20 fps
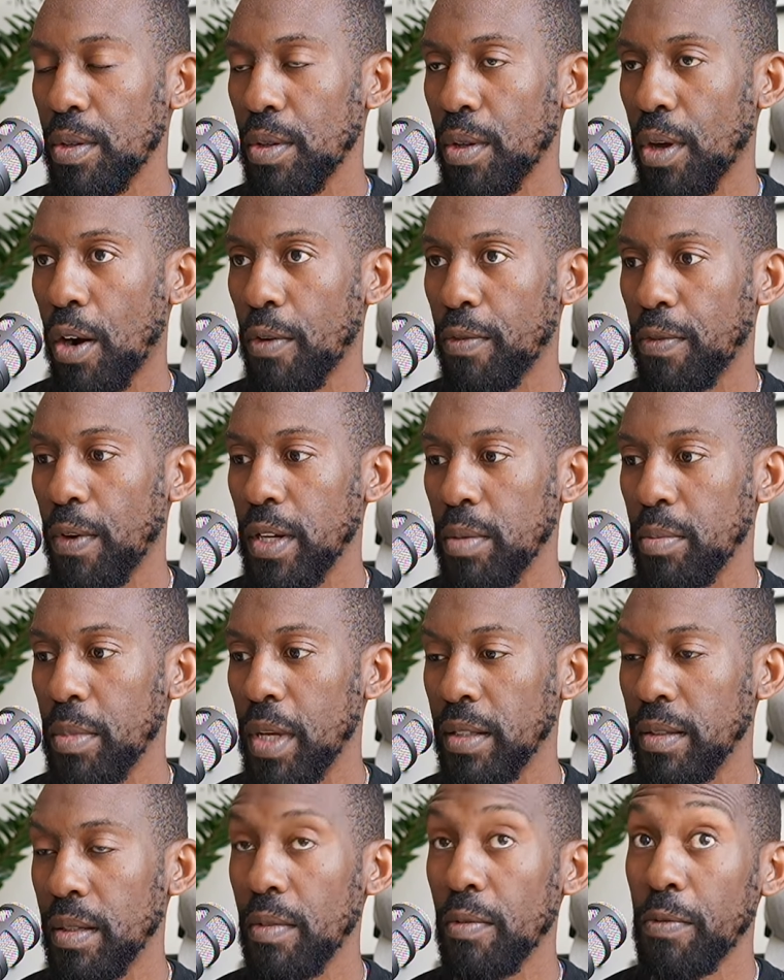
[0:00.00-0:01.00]
our fundament,
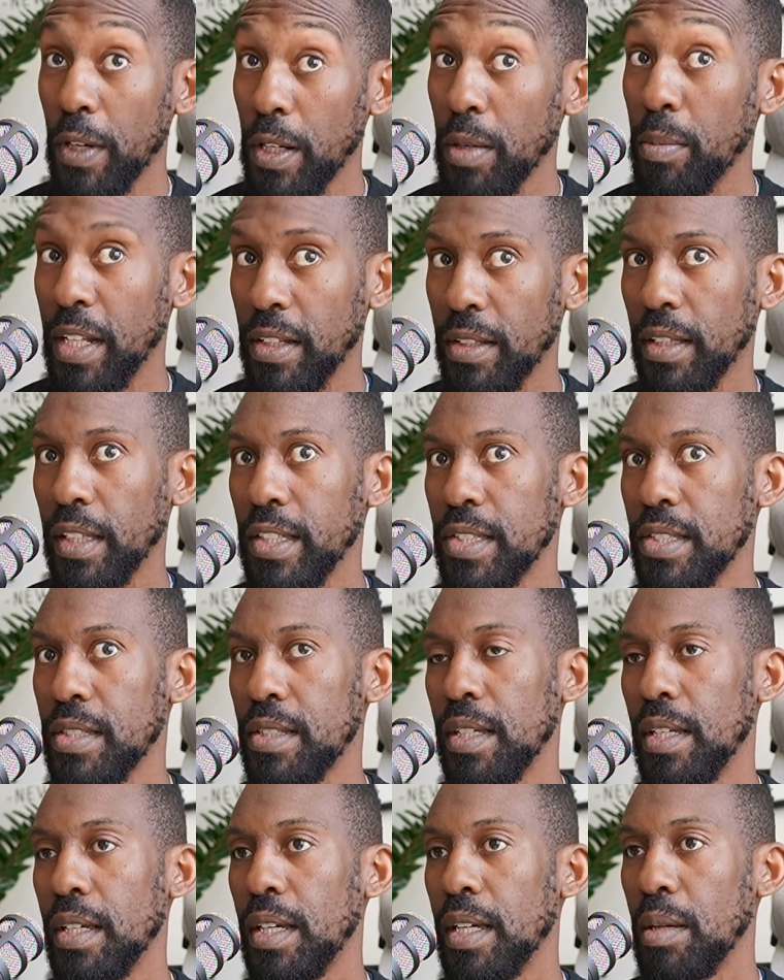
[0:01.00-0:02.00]
fundamentalist
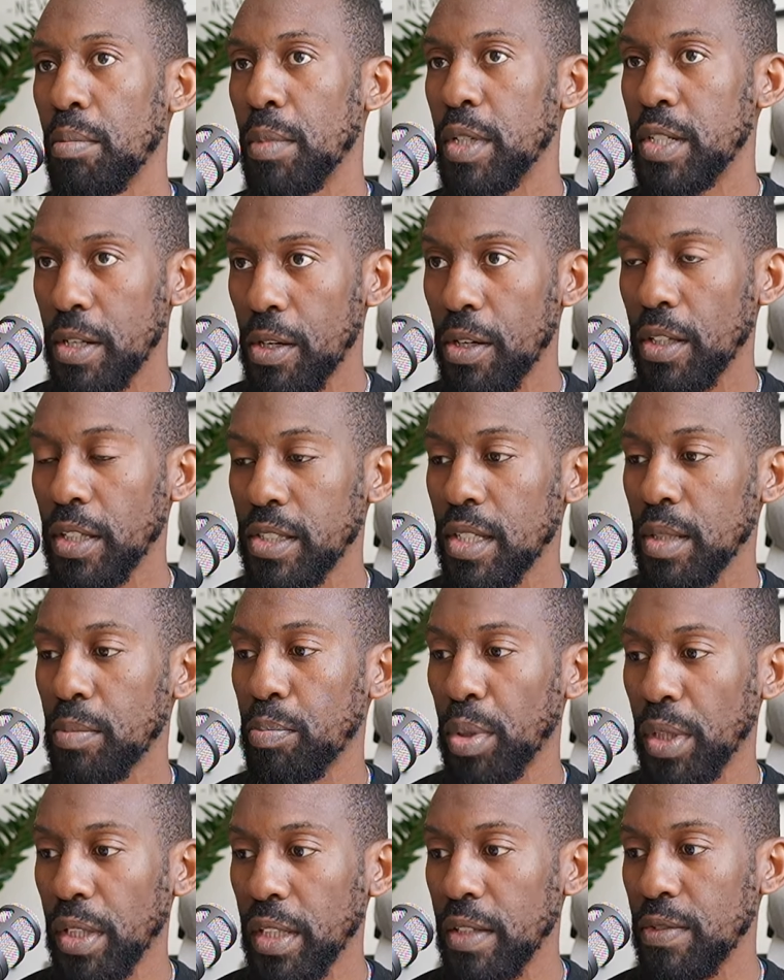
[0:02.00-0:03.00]
materialistic
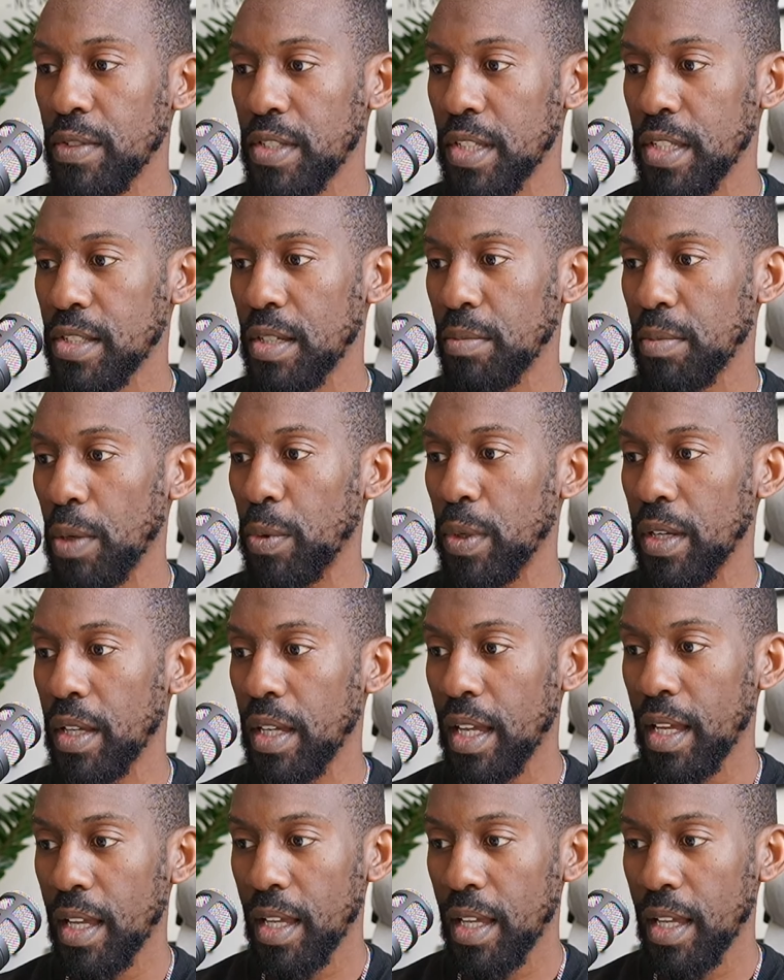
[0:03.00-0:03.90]
belief system that we